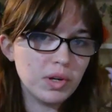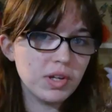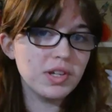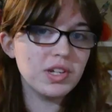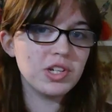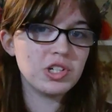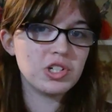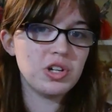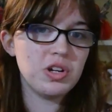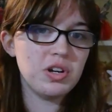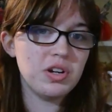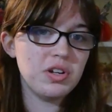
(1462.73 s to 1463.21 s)

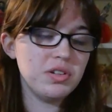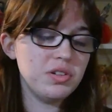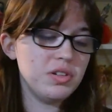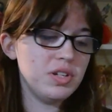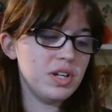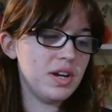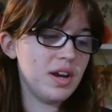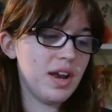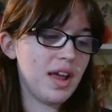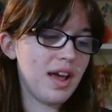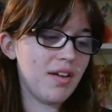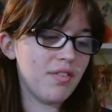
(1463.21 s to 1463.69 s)
condition and
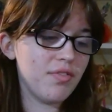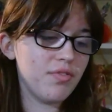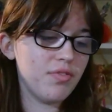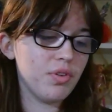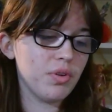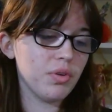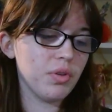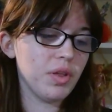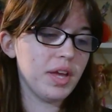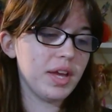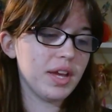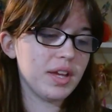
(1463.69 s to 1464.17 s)
didn't have
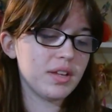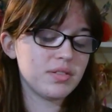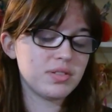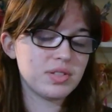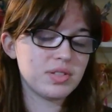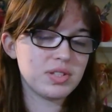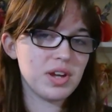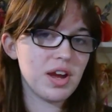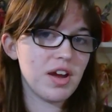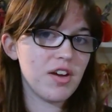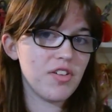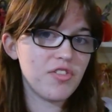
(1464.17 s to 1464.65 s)
their like
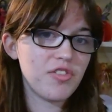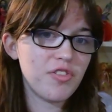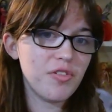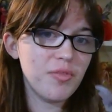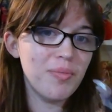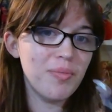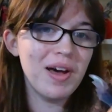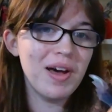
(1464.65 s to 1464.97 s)
stuff.